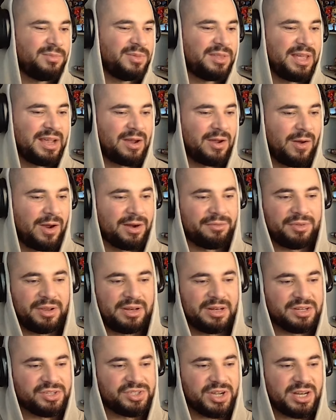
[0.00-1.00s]
They're kind of
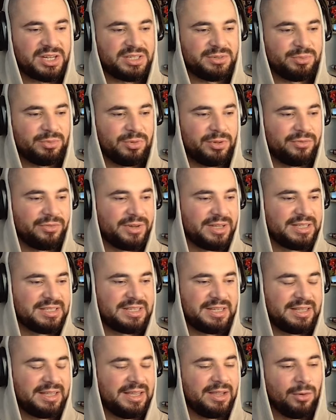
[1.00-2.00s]
interchangeable, and
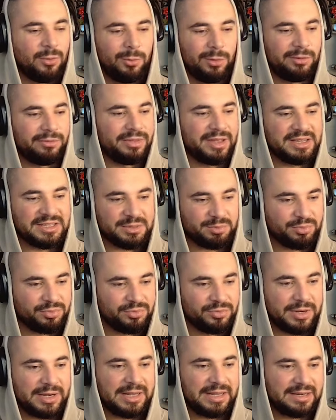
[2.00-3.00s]
realistically all of these are
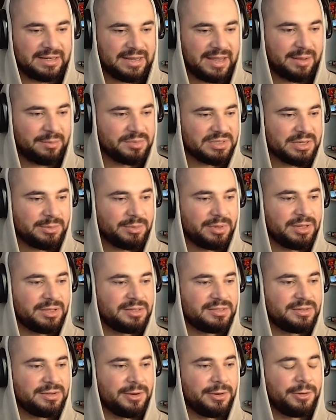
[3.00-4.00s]
pretty damn
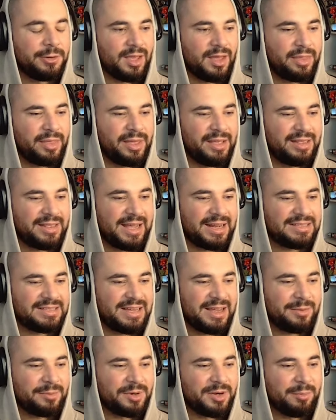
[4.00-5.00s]
similar. So I think that's
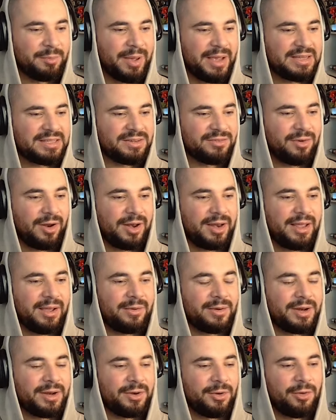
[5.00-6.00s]
how I'm going to base it right
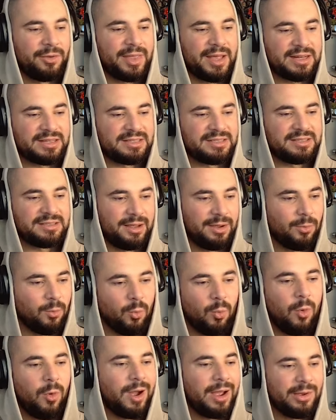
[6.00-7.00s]
now, and I know that's a
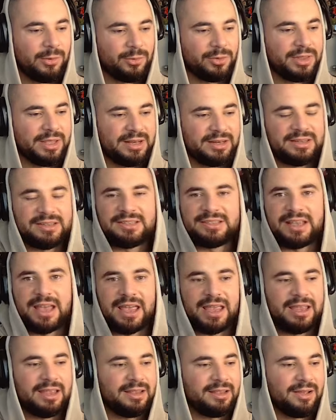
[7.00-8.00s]
wild thing to
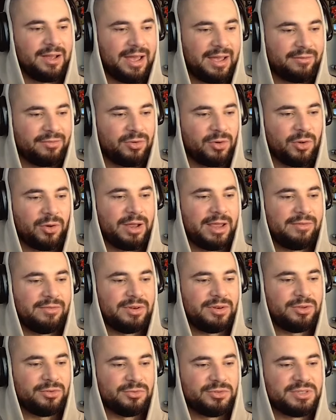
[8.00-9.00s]
say. I have not
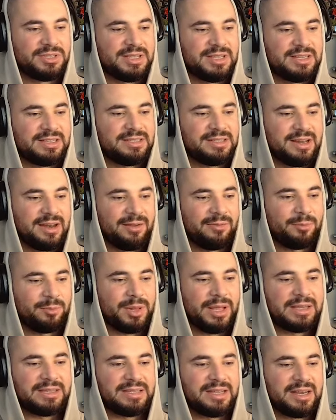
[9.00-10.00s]
even used this and I'm
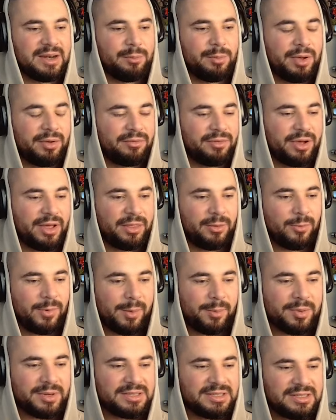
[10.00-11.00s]
placing it above other
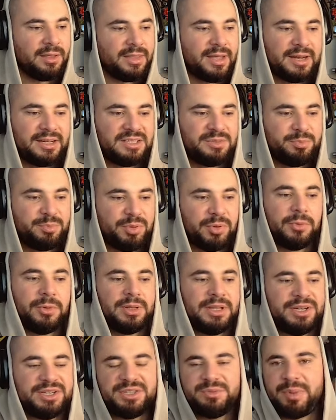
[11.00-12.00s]
weapons. That is
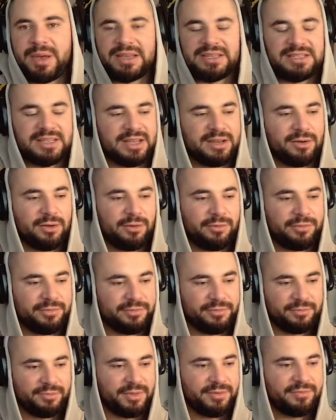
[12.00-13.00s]
purely just basing it
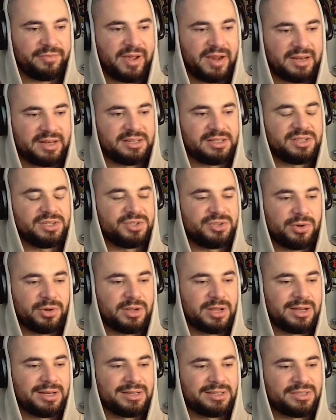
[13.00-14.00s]
off the fact it's a
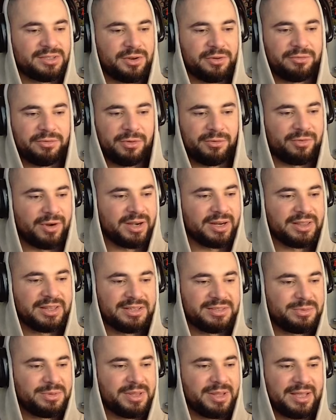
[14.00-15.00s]
shotgun. So if you're running
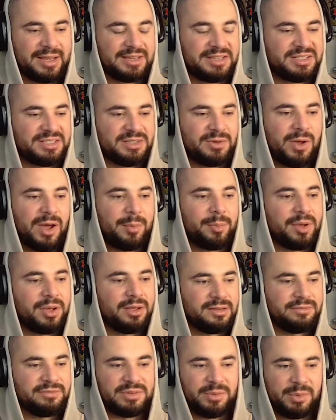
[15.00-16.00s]
this with like a
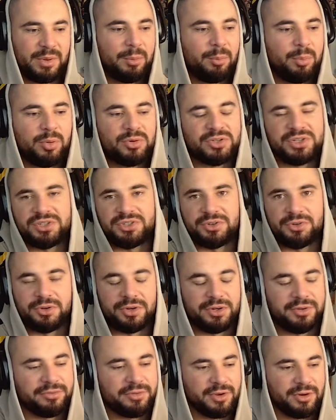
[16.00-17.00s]
sniper, if someone pushes you
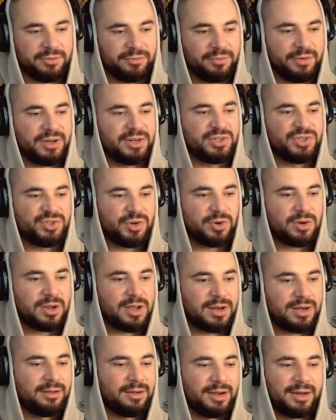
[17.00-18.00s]
and you've got a freaking
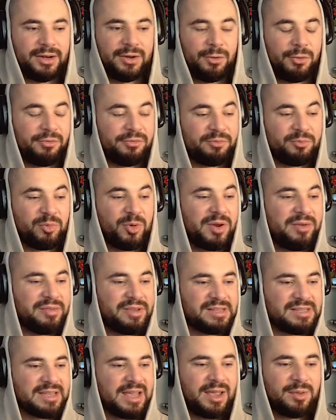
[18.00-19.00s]
shotgun, I know from
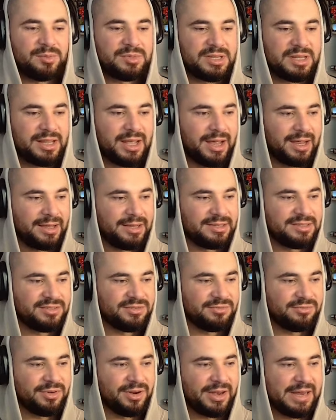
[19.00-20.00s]
previous games that that is
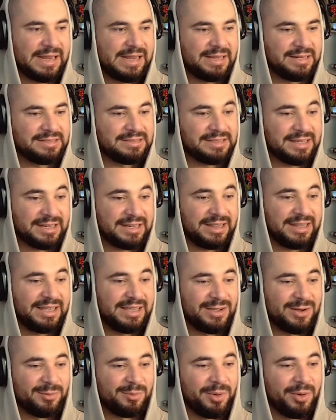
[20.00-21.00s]
a very
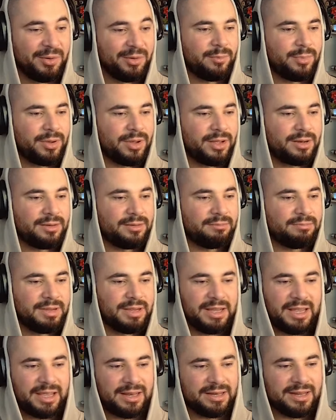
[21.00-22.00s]
deadly combo, but
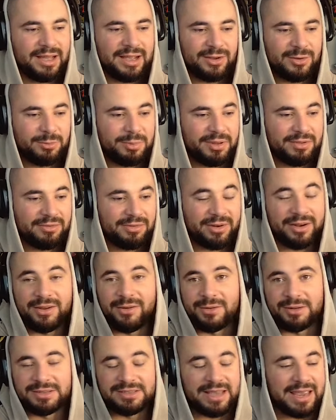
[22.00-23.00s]
again, that could be a very
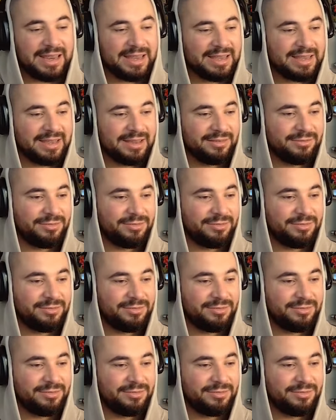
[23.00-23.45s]
hot take.